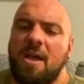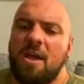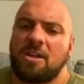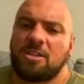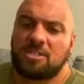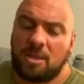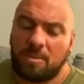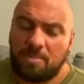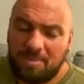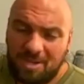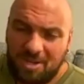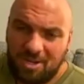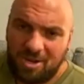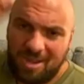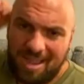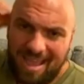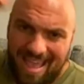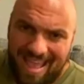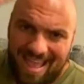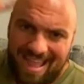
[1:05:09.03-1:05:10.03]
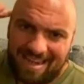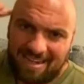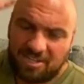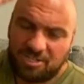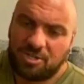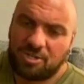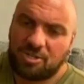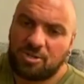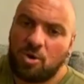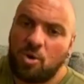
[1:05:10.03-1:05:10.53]
Something in your head is
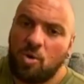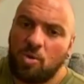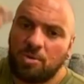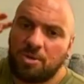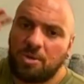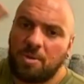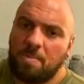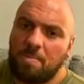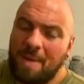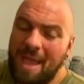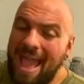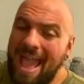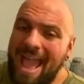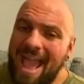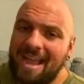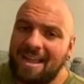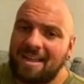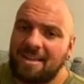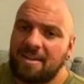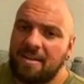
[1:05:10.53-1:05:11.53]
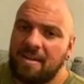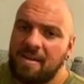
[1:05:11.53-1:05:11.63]
going to hold you back